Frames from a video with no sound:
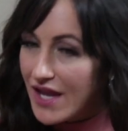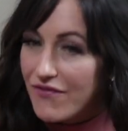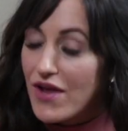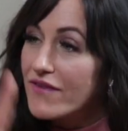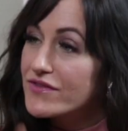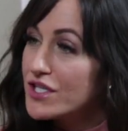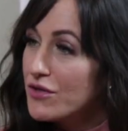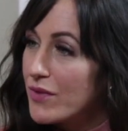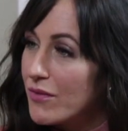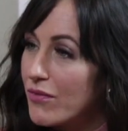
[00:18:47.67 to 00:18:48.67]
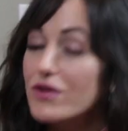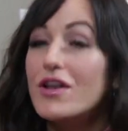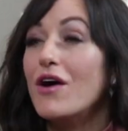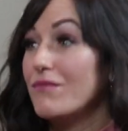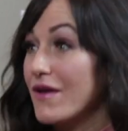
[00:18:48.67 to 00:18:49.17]
If you have 2 people,
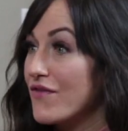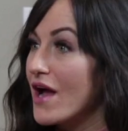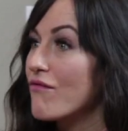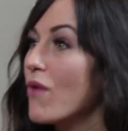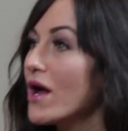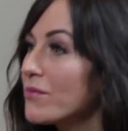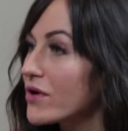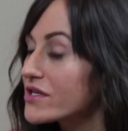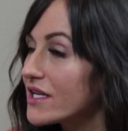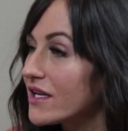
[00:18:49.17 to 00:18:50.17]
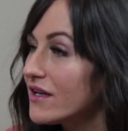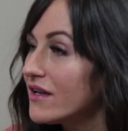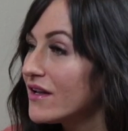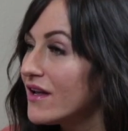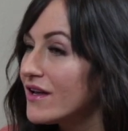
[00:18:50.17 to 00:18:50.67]
if you have 1 person,
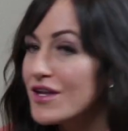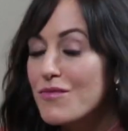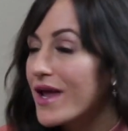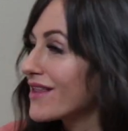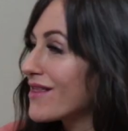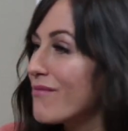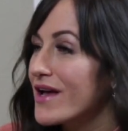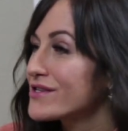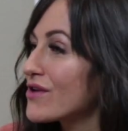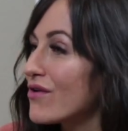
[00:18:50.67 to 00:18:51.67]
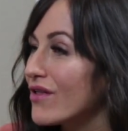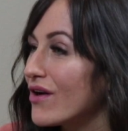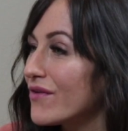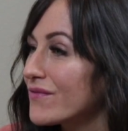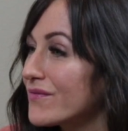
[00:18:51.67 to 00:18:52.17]
you make it the best solo.